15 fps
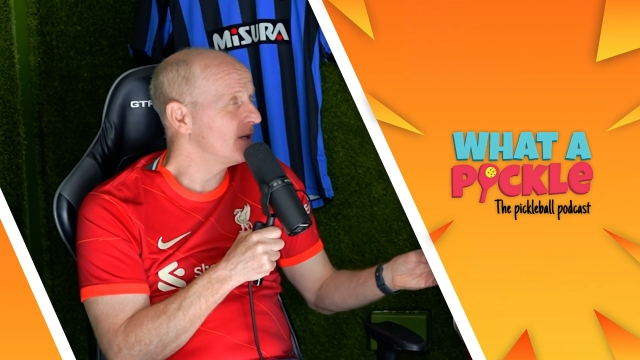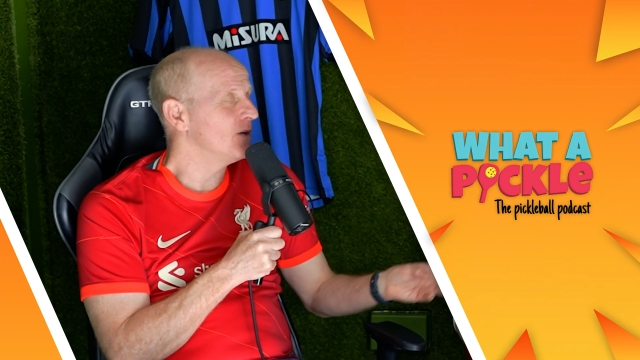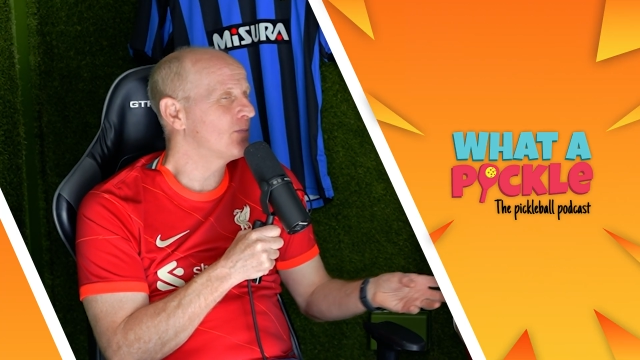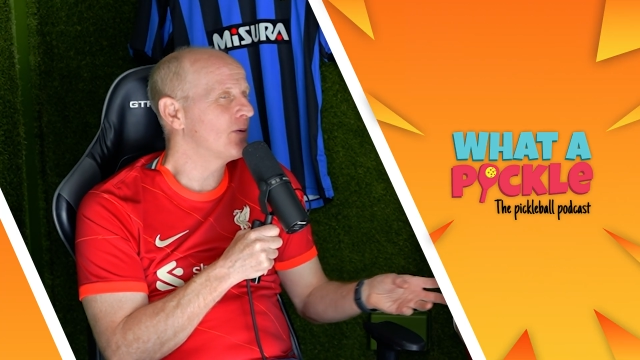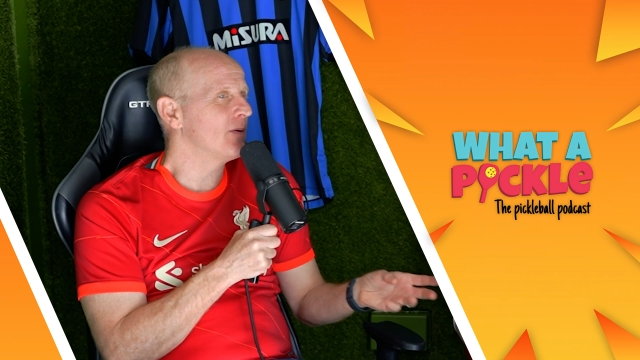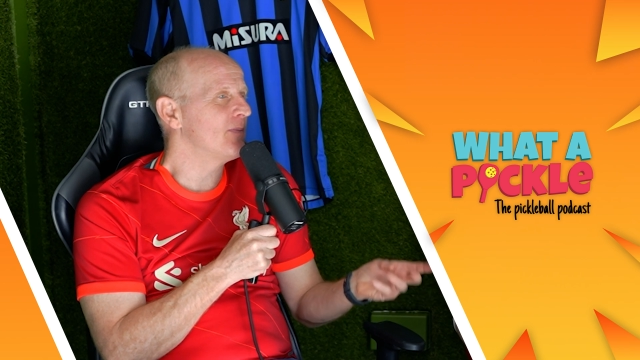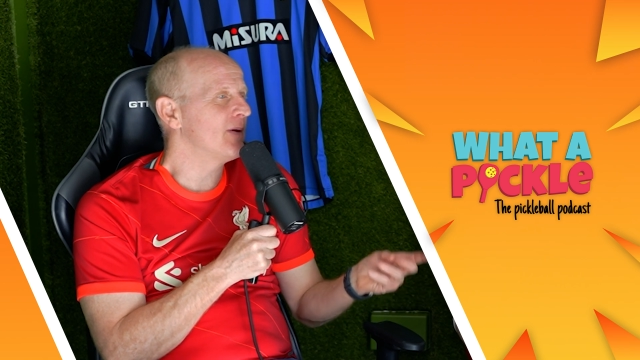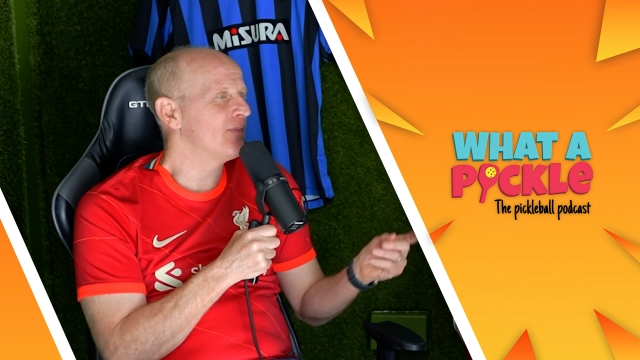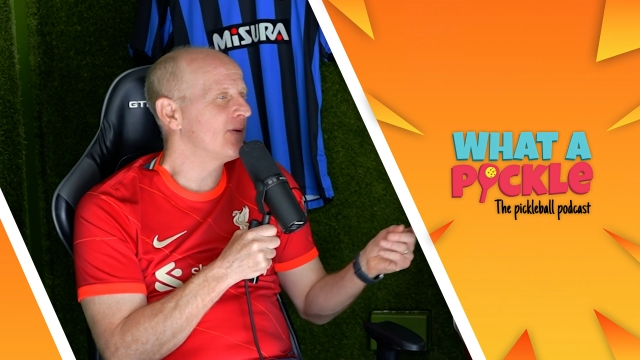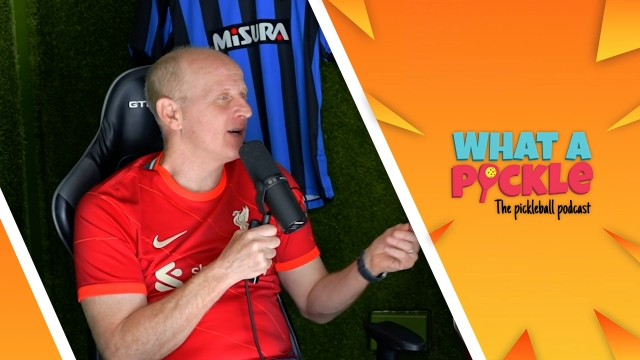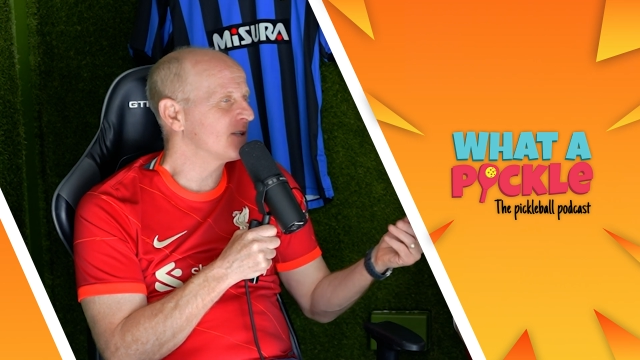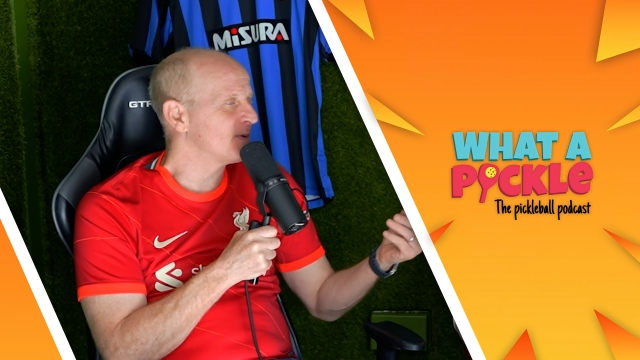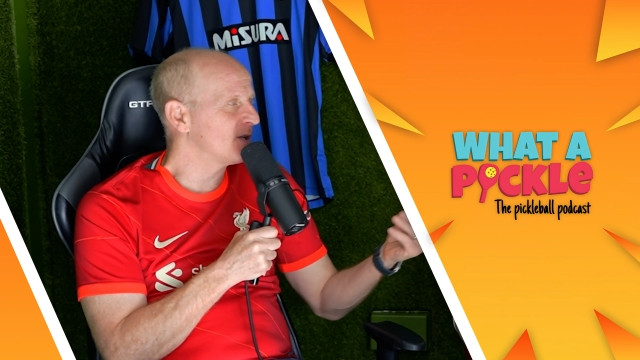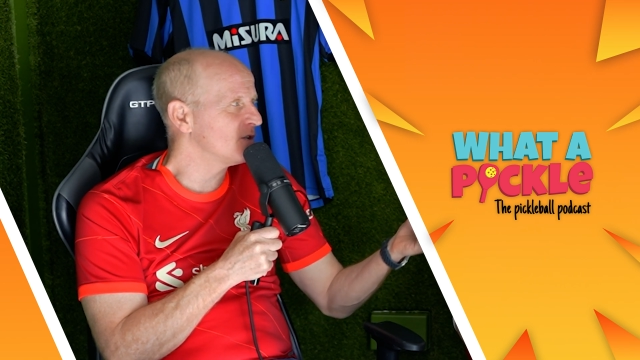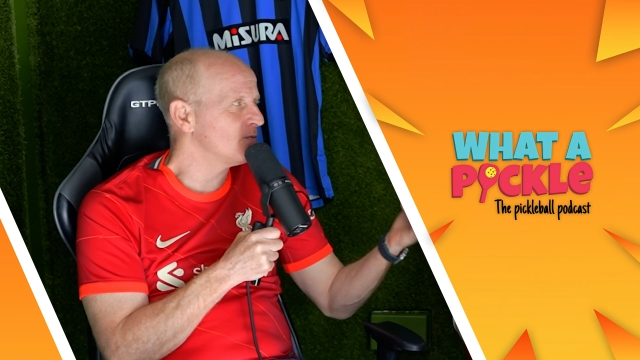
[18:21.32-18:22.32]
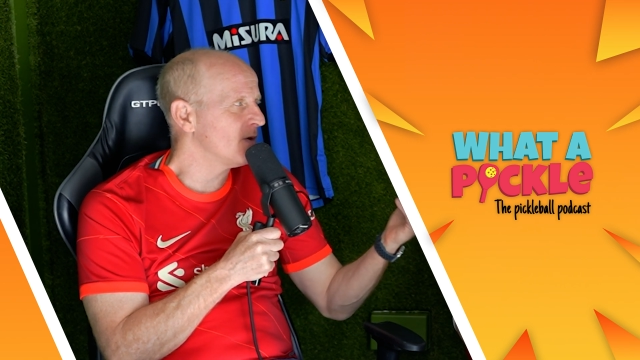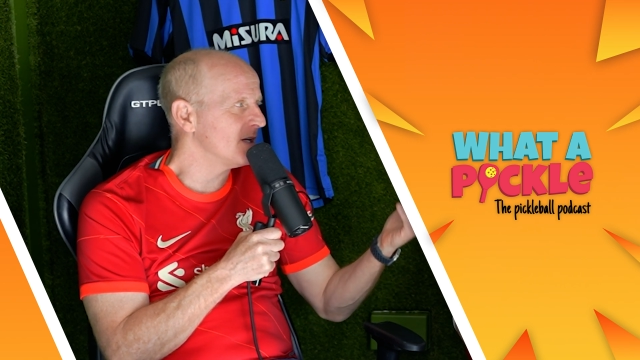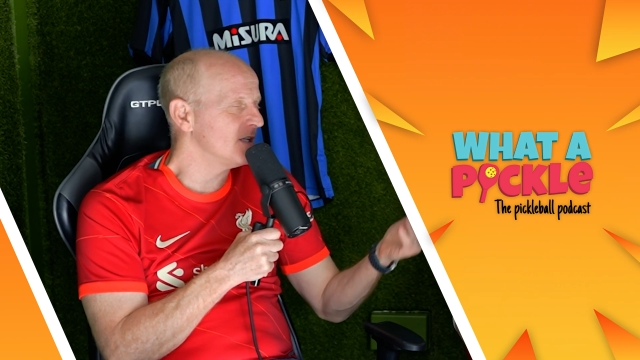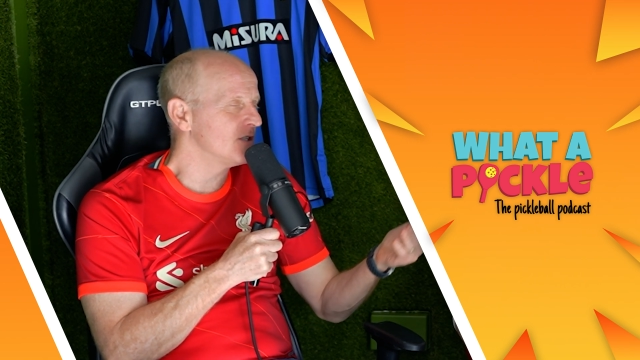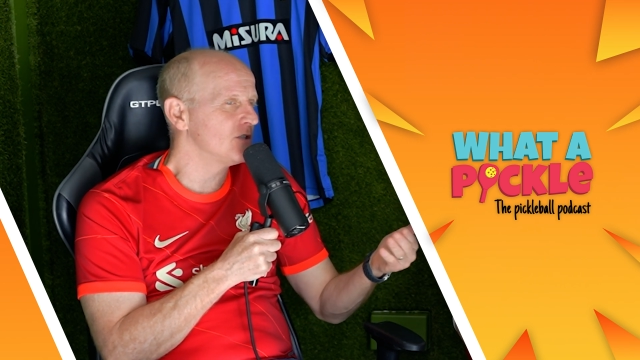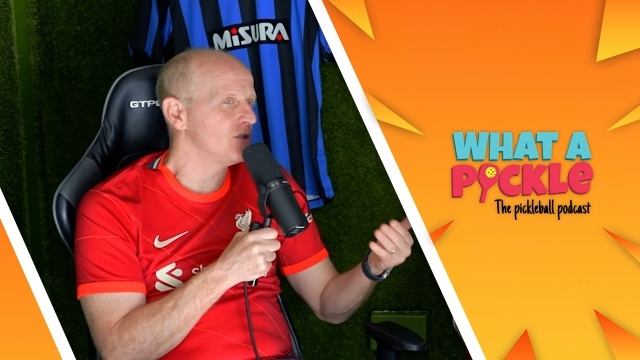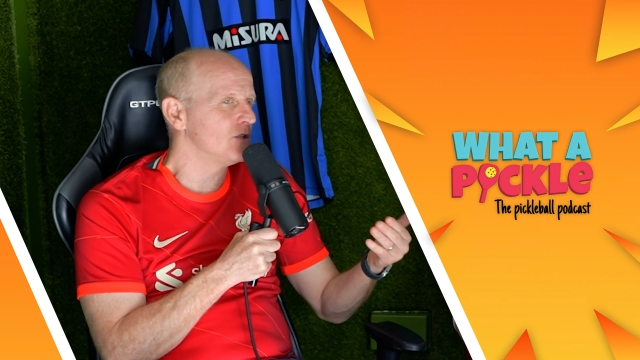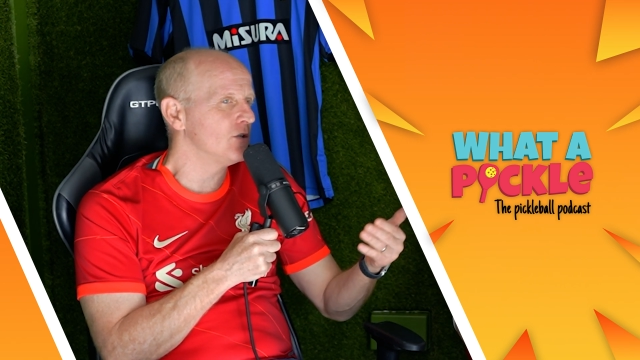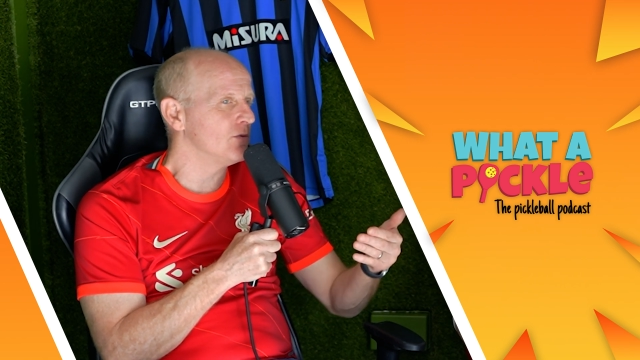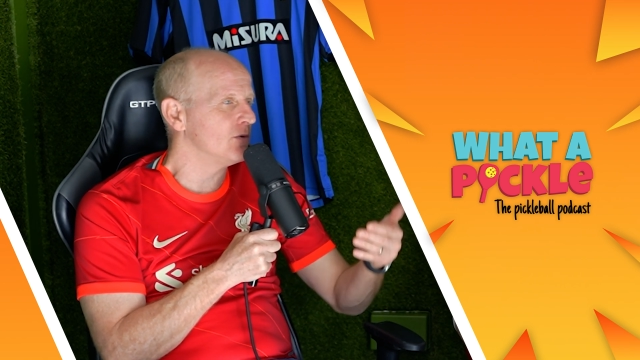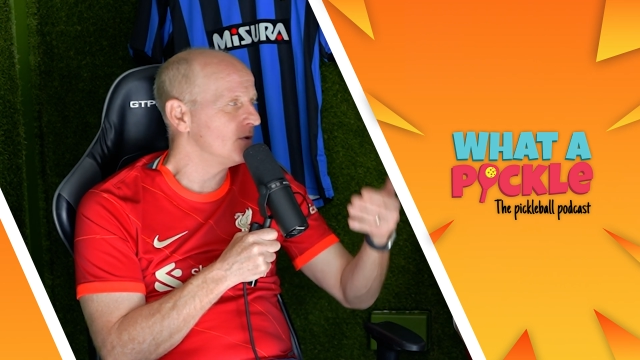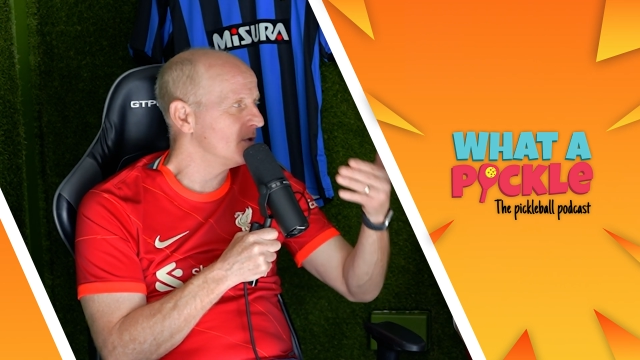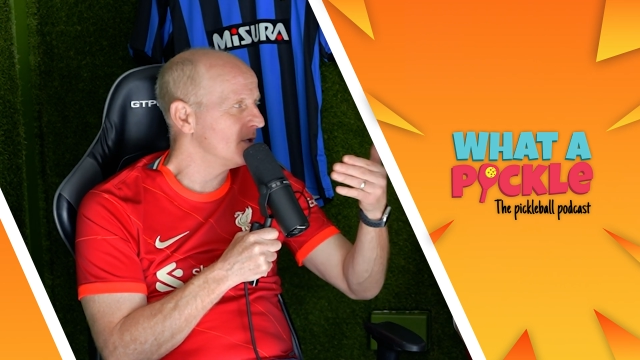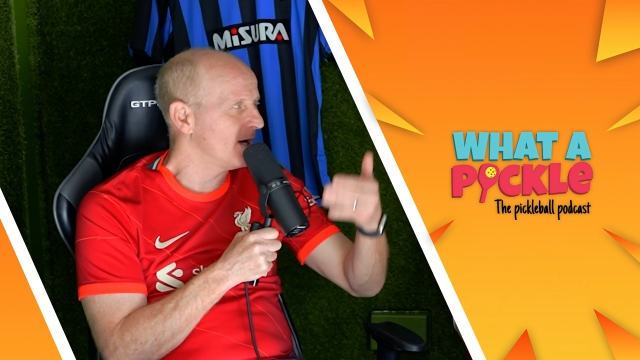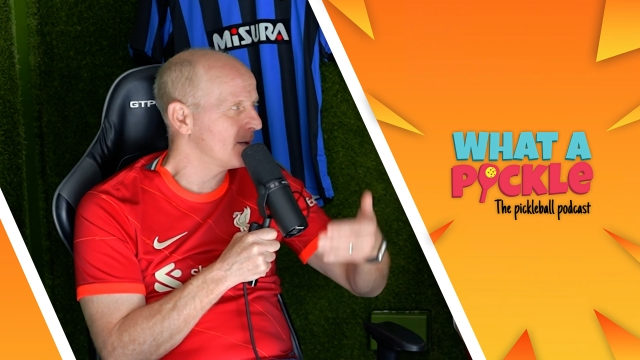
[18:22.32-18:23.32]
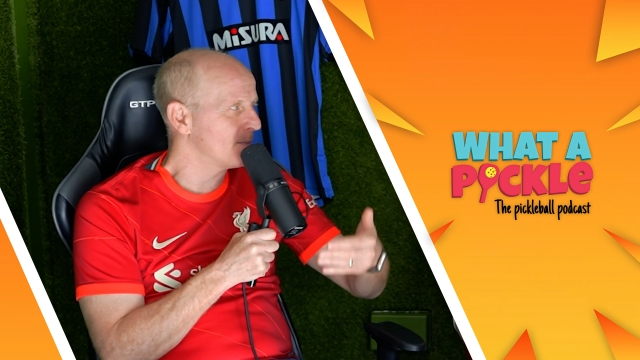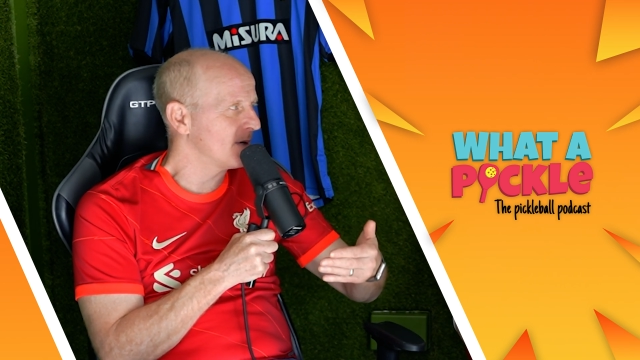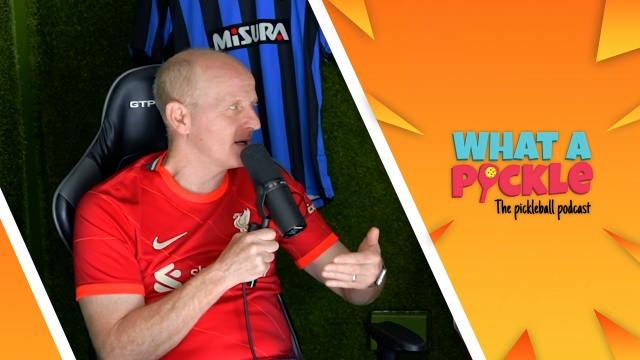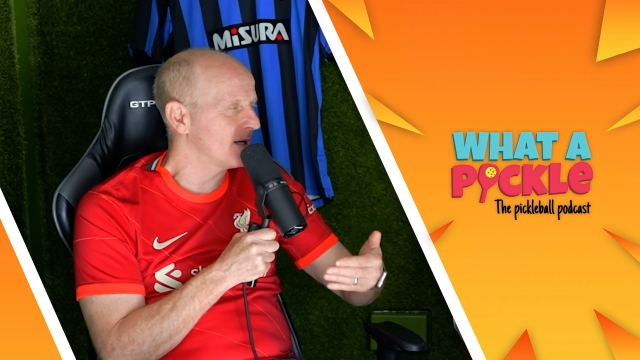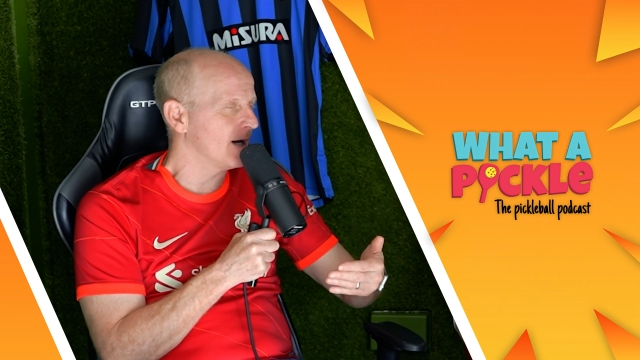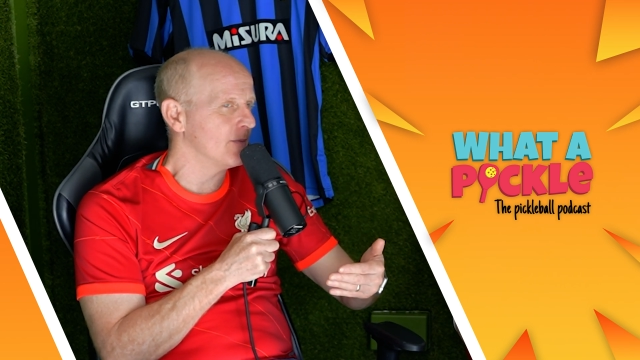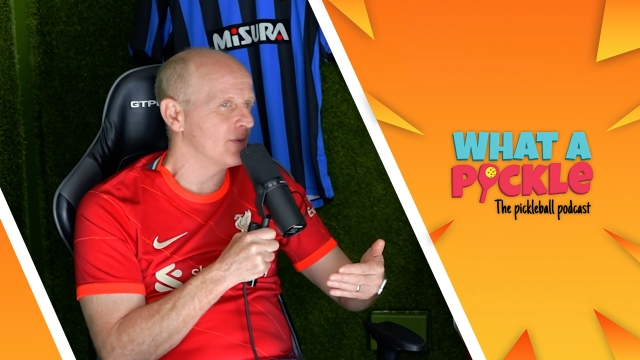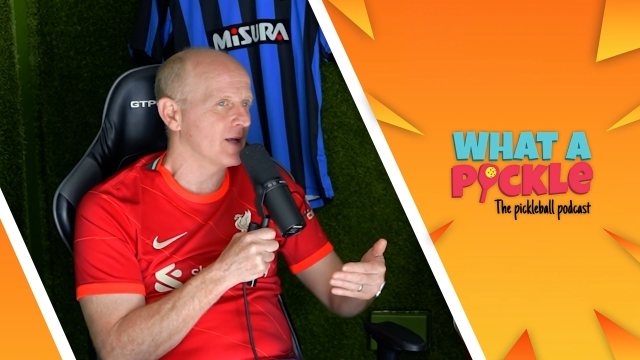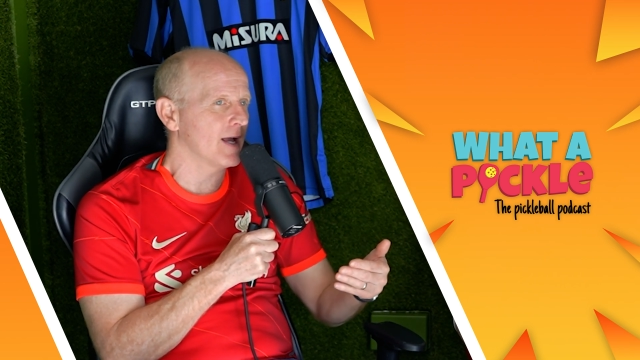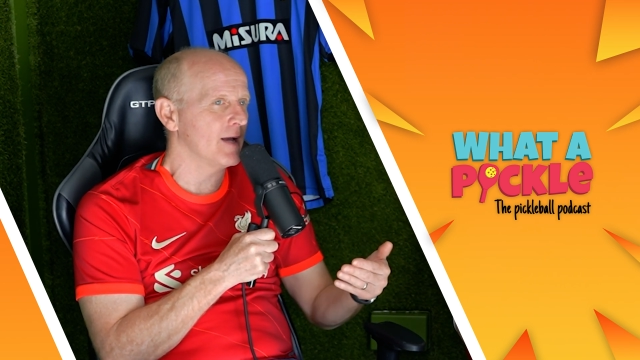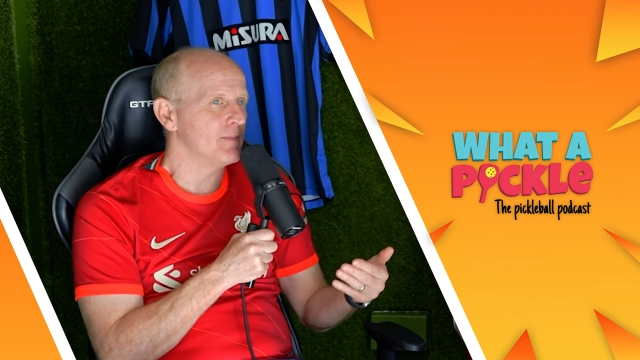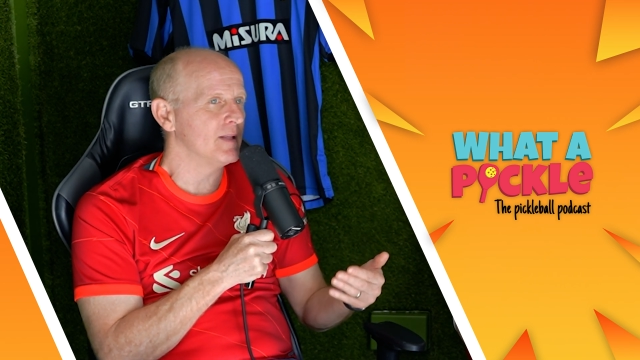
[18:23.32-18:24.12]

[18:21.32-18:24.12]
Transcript: you'll probably be best because one is you know how to break it up the game,